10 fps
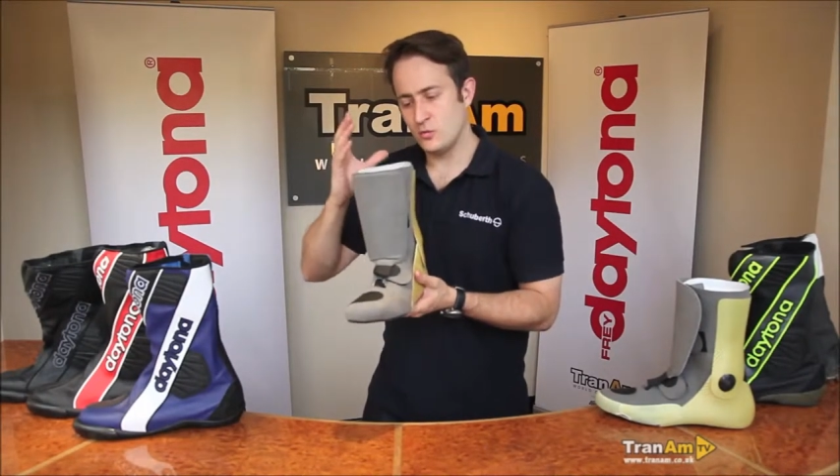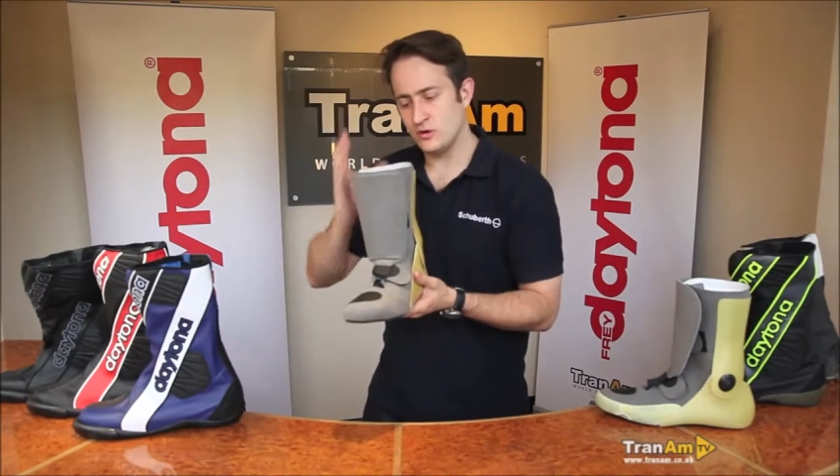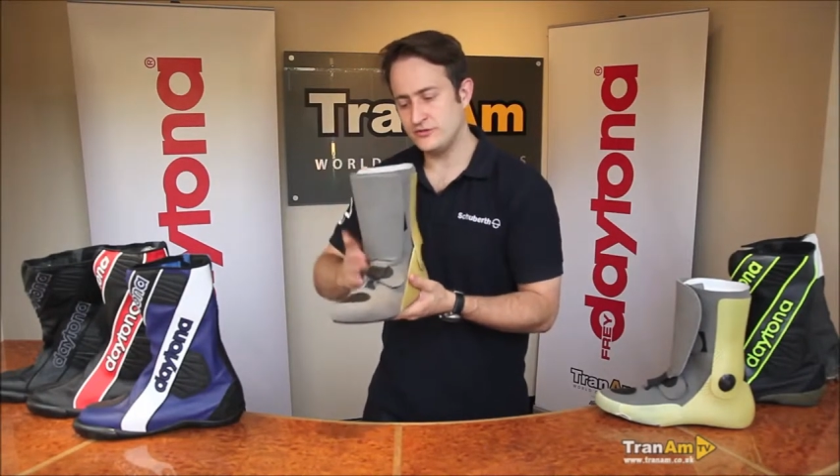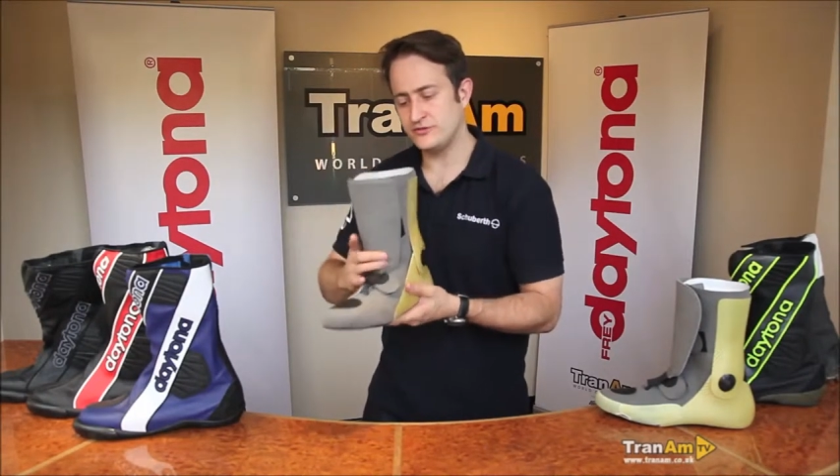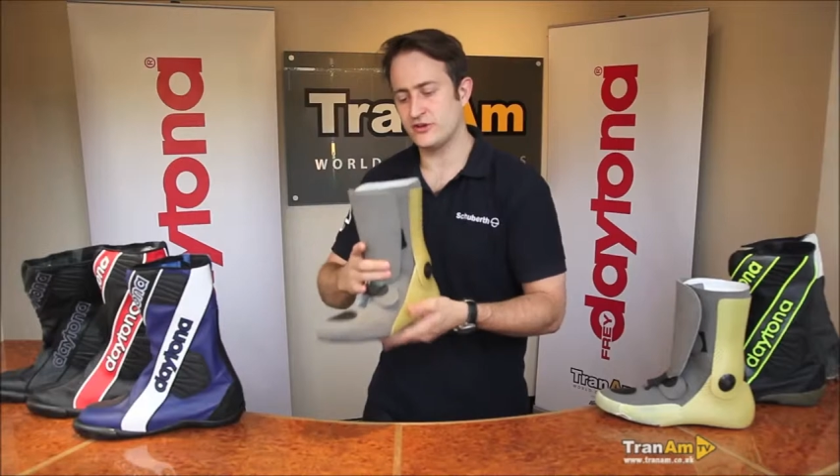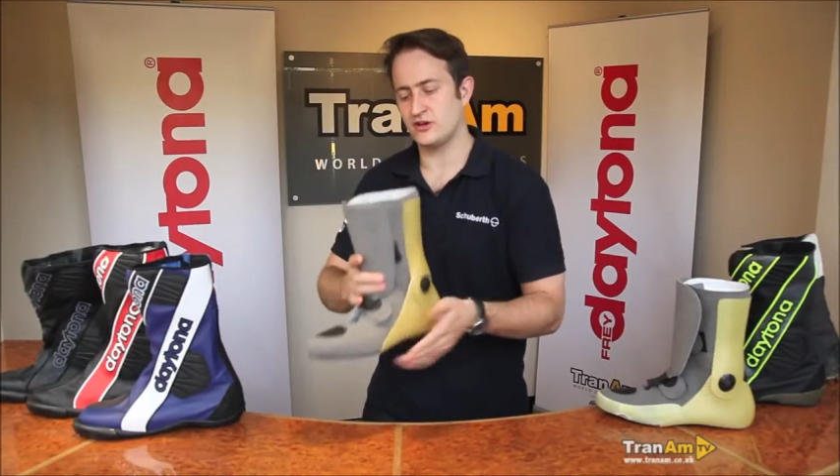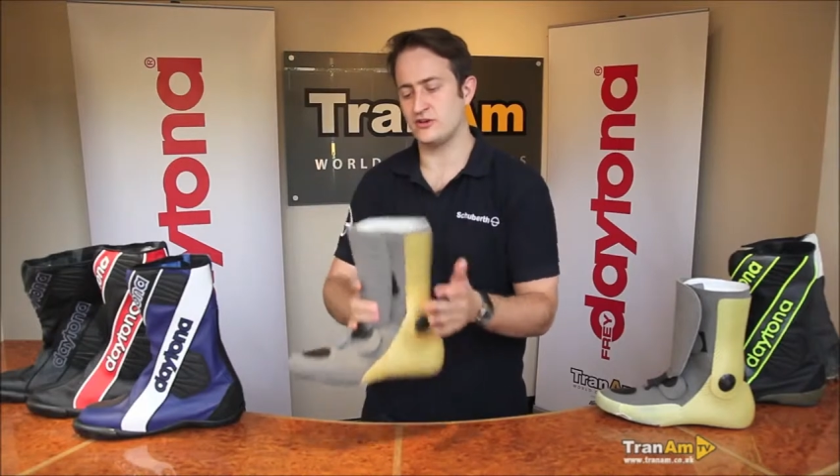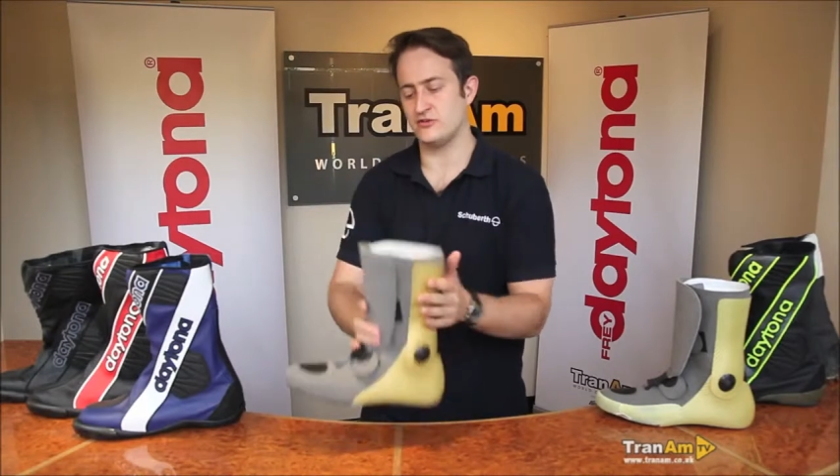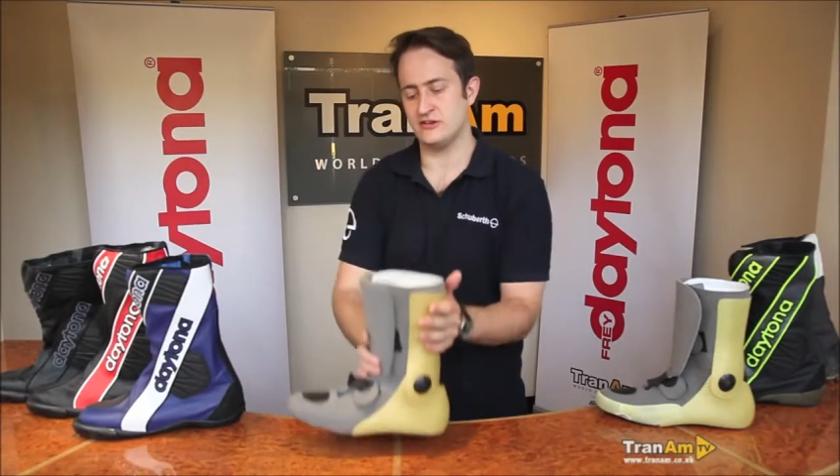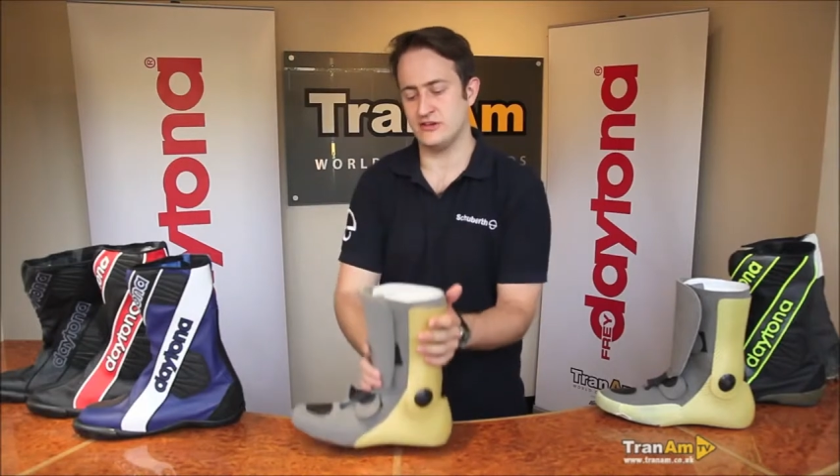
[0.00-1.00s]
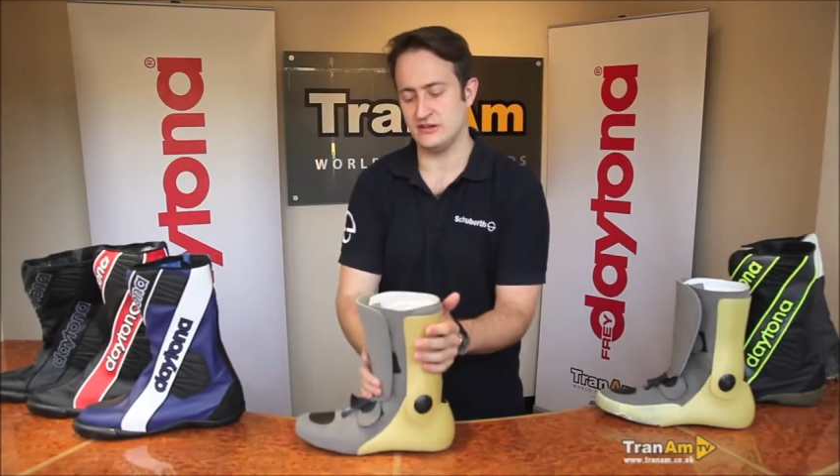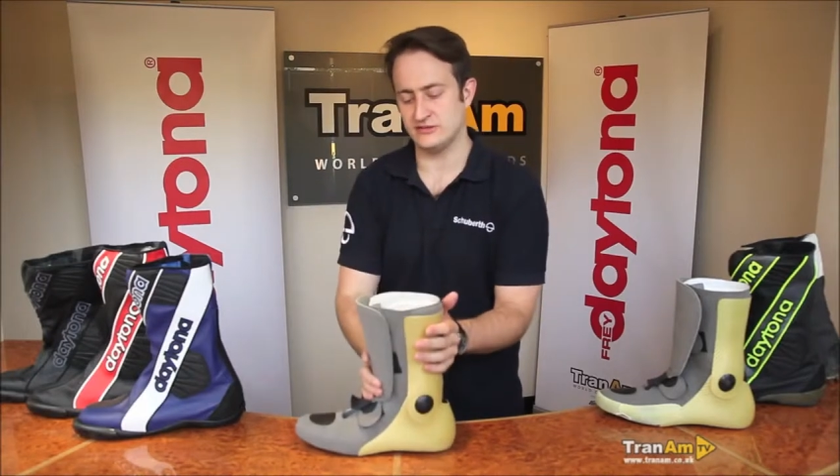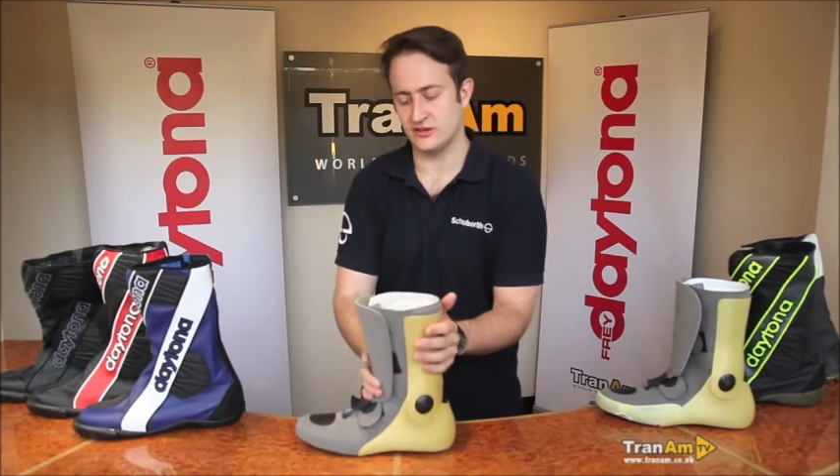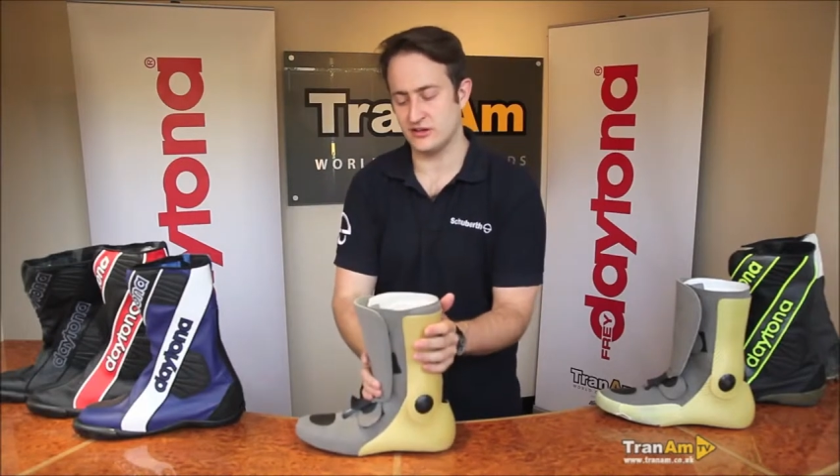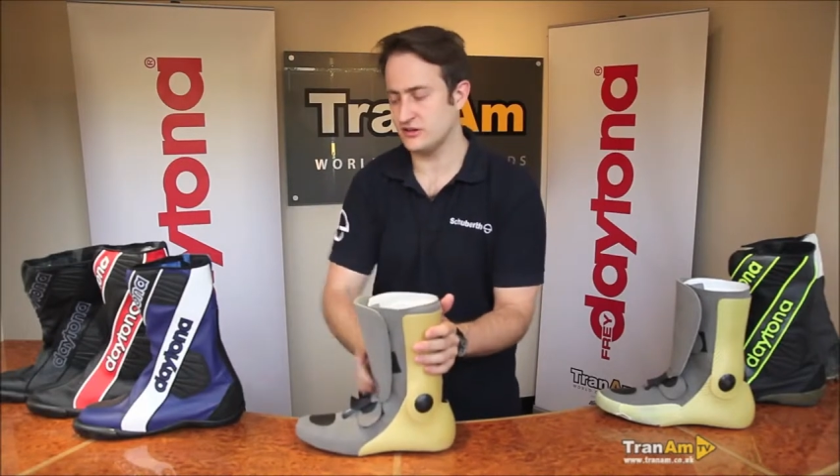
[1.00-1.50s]
Once you've side on your
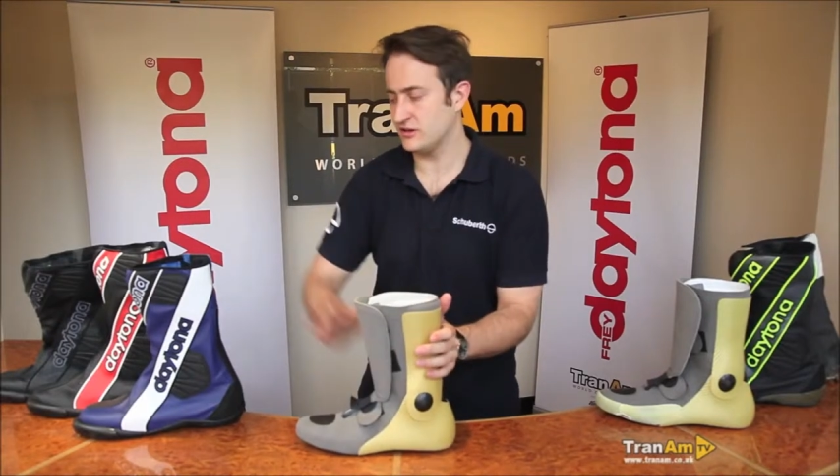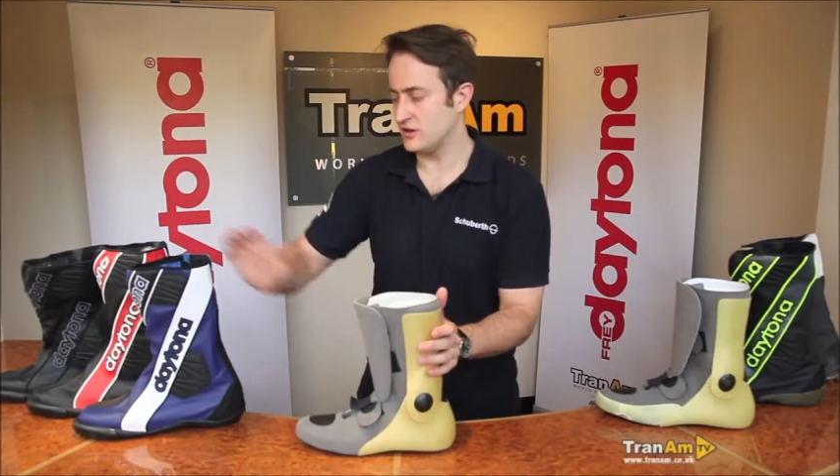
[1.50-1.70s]
inside,